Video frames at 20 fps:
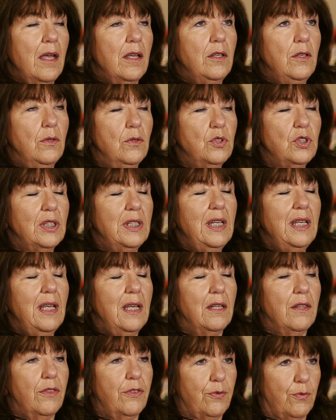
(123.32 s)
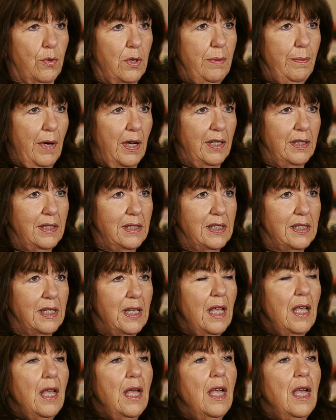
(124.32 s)
Usually in three
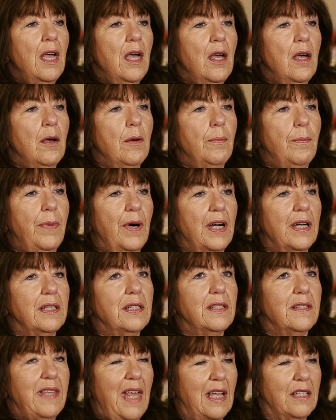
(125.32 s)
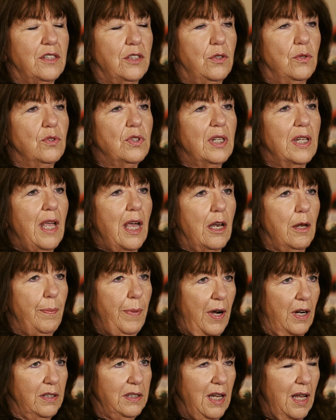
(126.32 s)
months, but that's usually on a
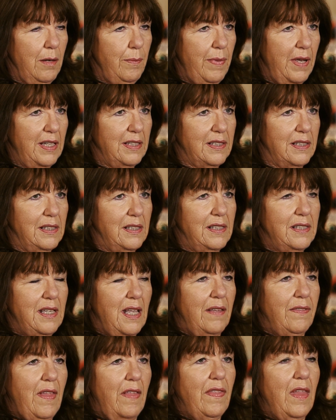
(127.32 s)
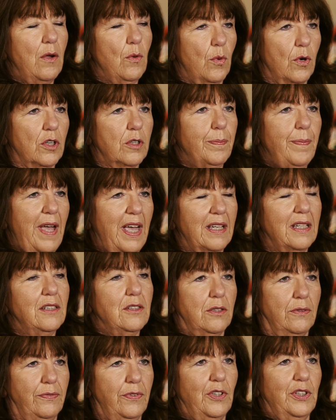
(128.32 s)
part-time basis and then they work back
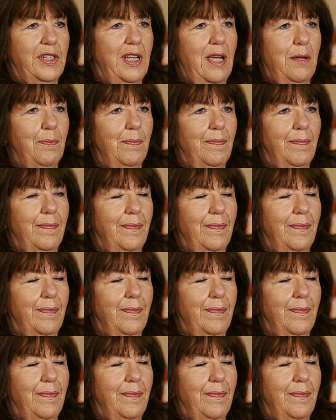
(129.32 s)
into full-time.